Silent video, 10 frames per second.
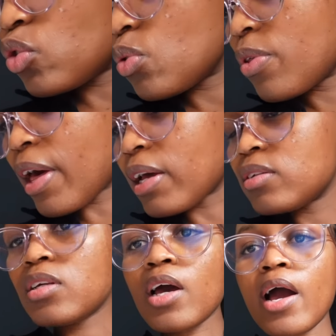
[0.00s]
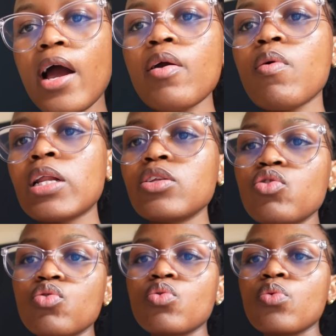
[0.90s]
do that. I wanted
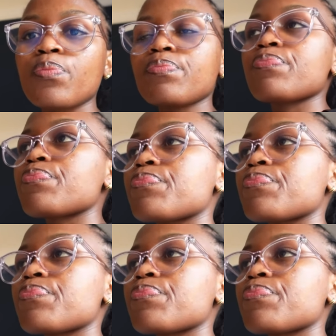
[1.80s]
to